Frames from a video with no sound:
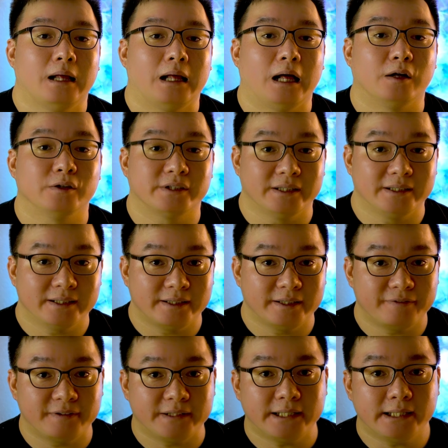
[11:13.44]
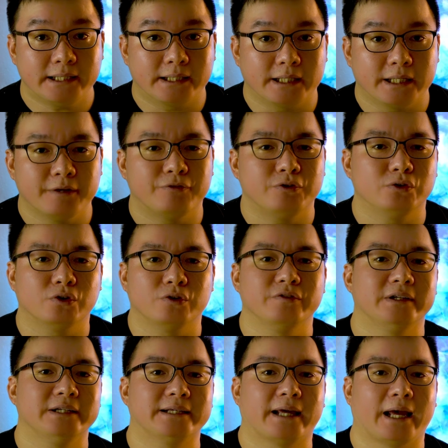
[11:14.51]
Alternatively, if you don't
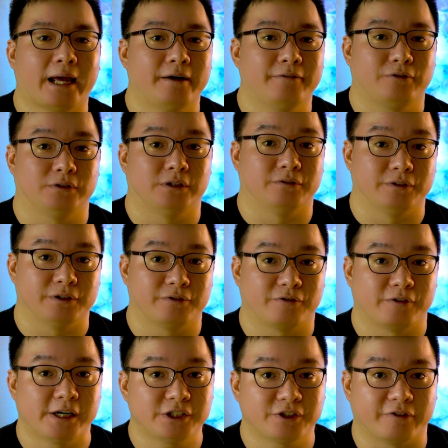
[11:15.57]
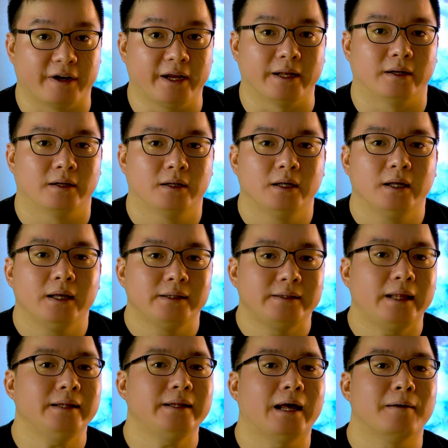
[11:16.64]
really care for the refresh rate,
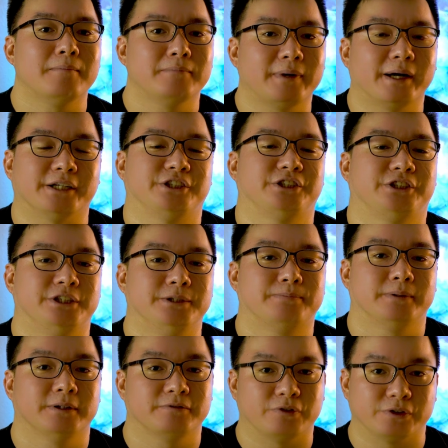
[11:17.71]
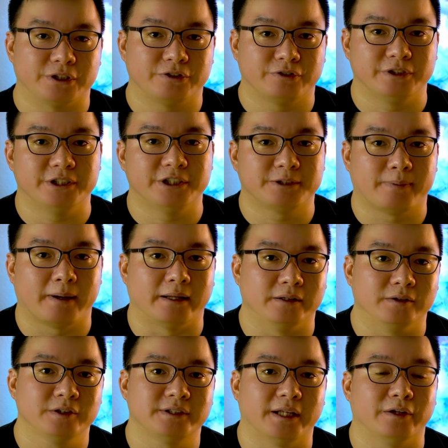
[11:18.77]
then there are much cheaper 43-inch
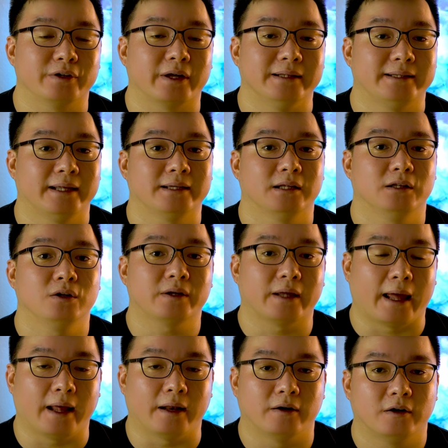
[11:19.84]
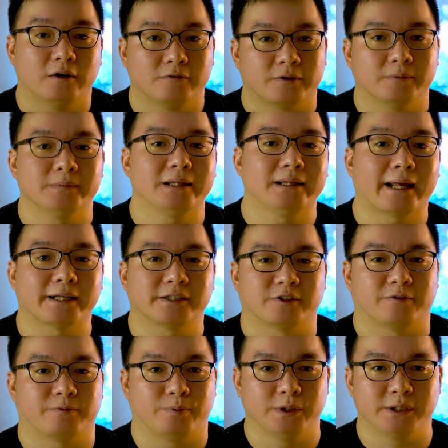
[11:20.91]
panels that you can take a look at from the likes
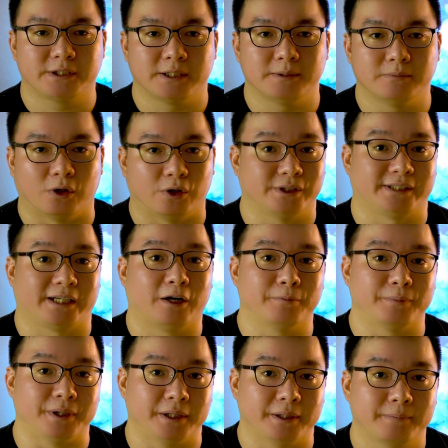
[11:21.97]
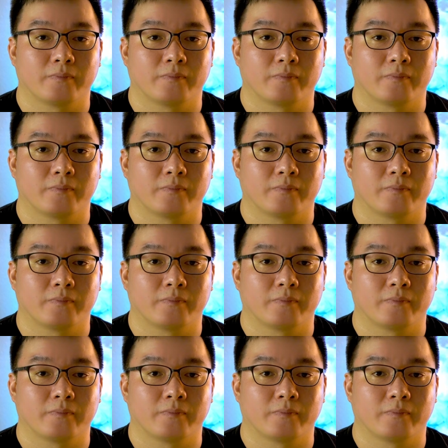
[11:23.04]
of Prism or Xiaomi.